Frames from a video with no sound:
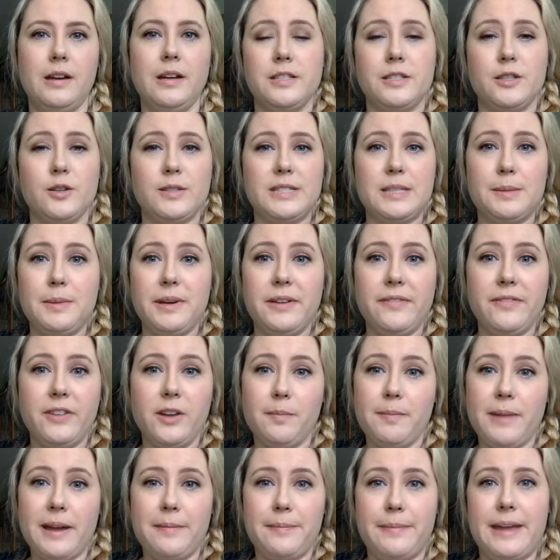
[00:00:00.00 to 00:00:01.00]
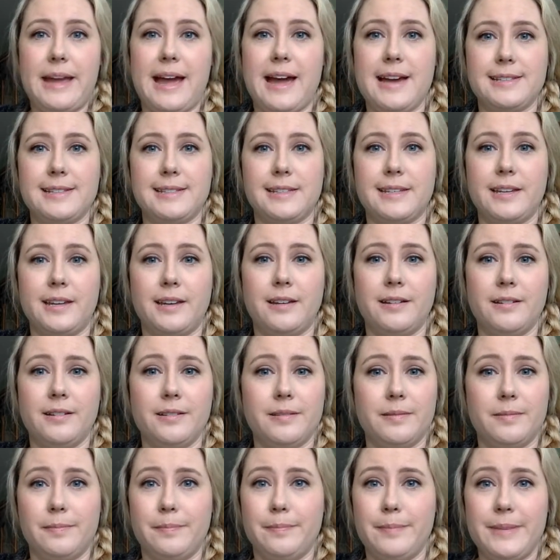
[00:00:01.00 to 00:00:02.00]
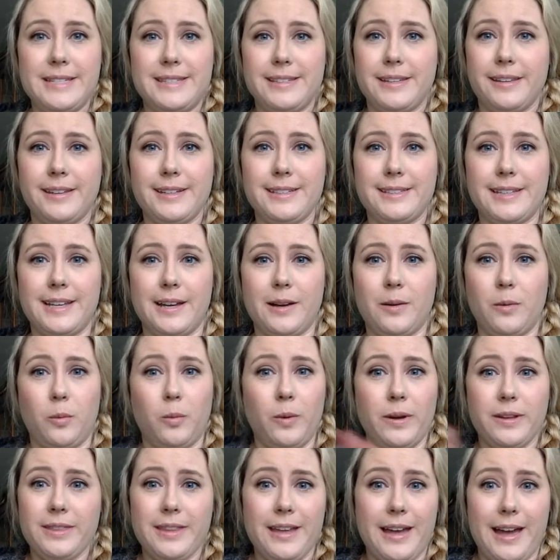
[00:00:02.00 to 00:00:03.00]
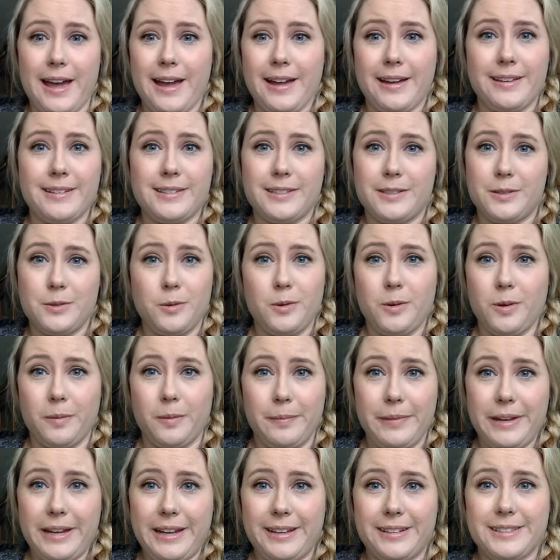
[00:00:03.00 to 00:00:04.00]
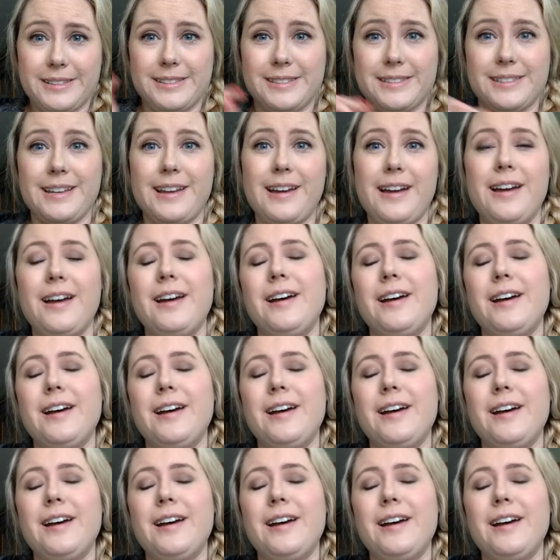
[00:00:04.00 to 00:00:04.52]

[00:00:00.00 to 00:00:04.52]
So some of you might be asking, Miss Alyssa, what the heck is Google Meets?